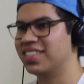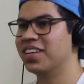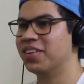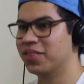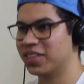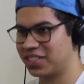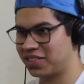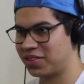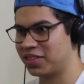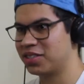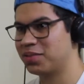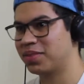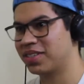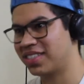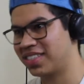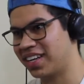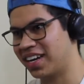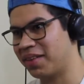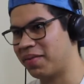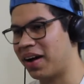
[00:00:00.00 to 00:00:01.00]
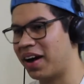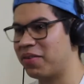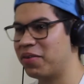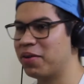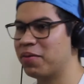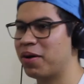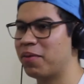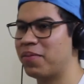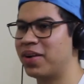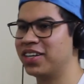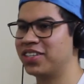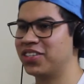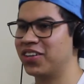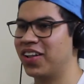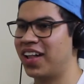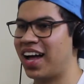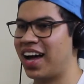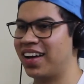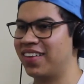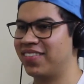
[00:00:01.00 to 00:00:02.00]
it was Christmas time. I remember y'all
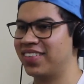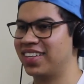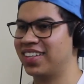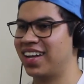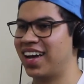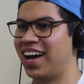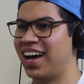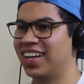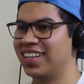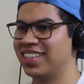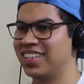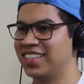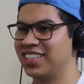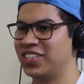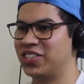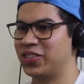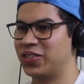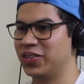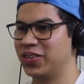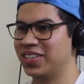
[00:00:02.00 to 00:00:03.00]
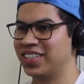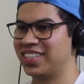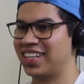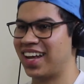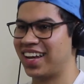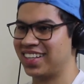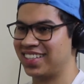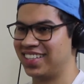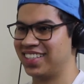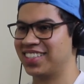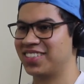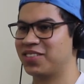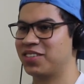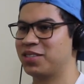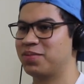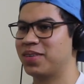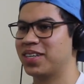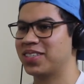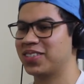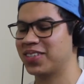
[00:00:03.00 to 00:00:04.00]
had these suits, like these
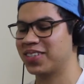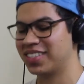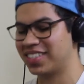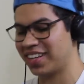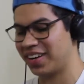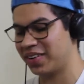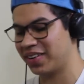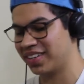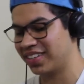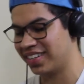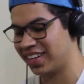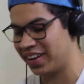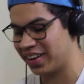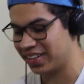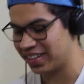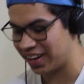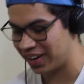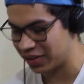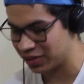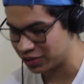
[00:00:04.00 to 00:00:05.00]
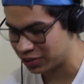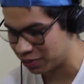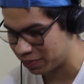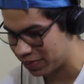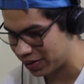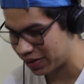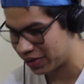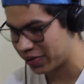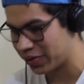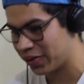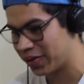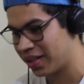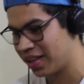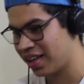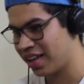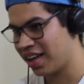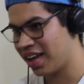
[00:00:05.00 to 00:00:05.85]
Christmas suits. They look super cool.